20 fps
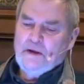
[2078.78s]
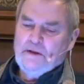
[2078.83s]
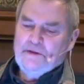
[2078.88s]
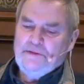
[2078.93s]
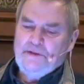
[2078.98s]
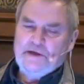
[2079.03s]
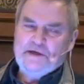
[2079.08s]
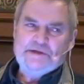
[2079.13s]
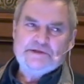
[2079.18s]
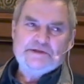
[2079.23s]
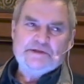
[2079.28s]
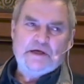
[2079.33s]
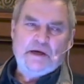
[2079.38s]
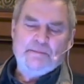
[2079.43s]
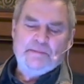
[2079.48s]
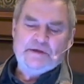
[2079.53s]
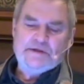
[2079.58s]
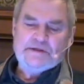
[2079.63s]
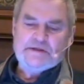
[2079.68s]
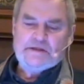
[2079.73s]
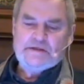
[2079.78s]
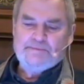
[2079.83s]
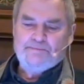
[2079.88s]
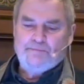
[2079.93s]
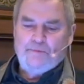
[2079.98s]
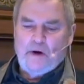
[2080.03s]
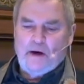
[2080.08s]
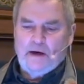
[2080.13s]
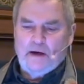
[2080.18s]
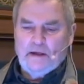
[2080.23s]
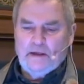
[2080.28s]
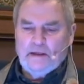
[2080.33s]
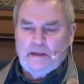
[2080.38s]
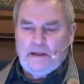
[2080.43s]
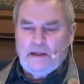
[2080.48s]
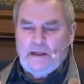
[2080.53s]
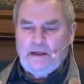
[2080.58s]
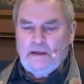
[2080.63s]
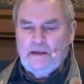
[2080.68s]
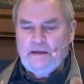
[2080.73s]
Thick summer's sprung a
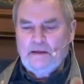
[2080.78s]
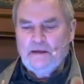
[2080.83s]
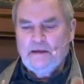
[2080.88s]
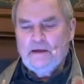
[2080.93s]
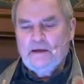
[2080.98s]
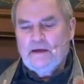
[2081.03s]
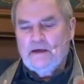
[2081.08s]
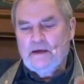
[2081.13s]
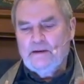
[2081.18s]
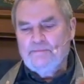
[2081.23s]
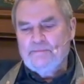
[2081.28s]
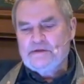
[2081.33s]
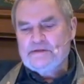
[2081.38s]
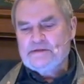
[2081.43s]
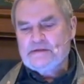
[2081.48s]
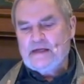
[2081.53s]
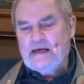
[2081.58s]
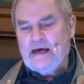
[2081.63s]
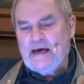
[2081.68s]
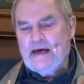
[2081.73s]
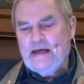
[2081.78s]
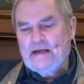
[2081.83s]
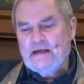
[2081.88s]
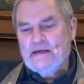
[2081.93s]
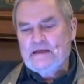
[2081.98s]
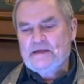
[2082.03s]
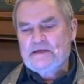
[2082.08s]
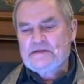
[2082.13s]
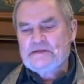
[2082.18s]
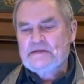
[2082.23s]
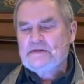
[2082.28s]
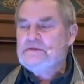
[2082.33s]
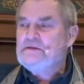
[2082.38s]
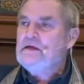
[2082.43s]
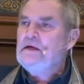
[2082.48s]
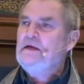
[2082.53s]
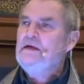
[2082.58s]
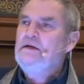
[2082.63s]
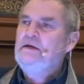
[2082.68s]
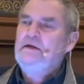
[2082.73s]
leak, and Mr. Antlers
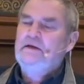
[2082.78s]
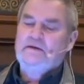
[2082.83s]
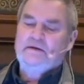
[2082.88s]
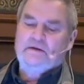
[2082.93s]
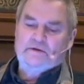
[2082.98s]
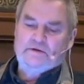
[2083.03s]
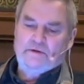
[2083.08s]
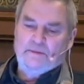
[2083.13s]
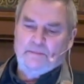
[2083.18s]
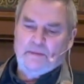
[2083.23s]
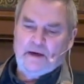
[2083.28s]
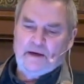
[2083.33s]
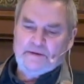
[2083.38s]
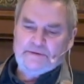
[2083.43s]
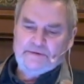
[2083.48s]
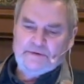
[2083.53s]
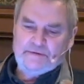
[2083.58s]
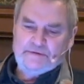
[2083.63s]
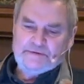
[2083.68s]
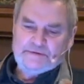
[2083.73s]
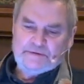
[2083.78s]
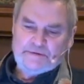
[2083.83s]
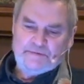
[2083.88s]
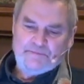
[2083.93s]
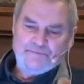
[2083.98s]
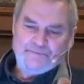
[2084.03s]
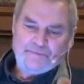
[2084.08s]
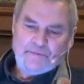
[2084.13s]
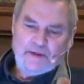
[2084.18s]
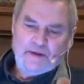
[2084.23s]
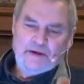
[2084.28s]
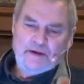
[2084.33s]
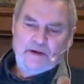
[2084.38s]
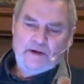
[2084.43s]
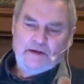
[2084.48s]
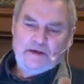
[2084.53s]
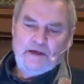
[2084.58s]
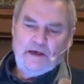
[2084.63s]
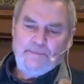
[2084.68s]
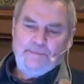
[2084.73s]
is eating the tomatoes,
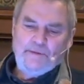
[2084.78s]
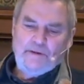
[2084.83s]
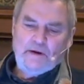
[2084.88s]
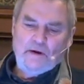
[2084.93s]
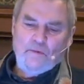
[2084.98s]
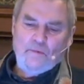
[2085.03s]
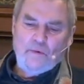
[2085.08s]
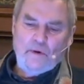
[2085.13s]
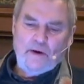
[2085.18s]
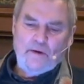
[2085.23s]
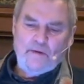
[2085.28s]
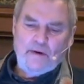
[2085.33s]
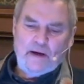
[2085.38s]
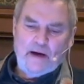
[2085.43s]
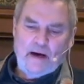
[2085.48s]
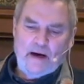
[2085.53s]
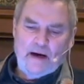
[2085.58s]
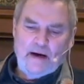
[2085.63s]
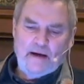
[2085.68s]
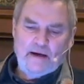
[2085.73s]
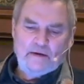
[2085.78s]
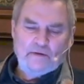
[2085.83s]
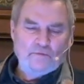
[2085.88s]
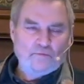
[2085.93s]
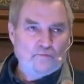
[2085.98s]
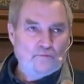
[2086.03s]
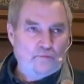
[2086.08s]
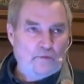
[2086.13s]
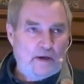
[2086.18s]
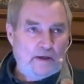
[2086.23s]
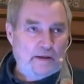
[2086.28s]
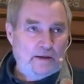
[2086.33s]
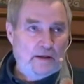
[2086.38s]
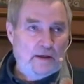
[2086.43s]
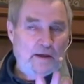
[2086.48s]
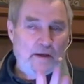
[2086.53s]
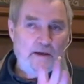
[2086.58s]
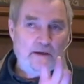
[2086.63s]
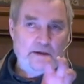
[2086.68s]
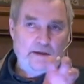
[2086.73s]
keeping a wary eye and
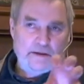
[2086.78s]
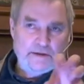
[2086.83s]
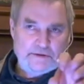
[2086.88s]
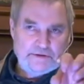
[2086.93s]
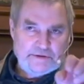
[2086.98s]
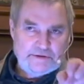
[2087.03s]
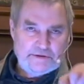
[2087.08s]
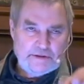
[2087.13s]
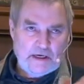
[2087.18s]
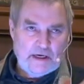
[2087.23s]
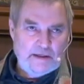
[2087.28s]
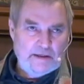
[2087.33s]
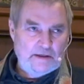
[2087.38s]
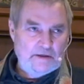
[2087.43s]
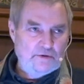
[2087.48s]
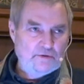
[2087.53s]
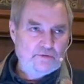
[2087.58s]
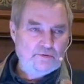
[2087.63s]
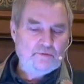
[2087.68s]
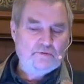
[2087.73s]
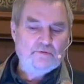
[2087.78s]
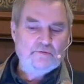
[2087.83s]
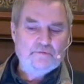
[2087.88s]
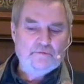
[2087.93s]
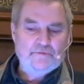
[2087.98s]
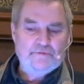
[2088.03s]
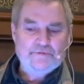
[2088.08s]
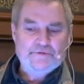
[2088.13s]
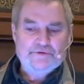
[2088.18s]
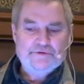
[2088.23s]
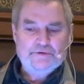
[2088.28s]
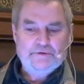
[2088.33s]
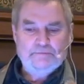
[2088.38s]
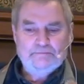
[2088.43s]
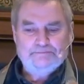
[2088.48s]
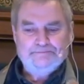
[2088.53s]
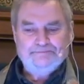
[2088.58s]
readying his shiny hooves.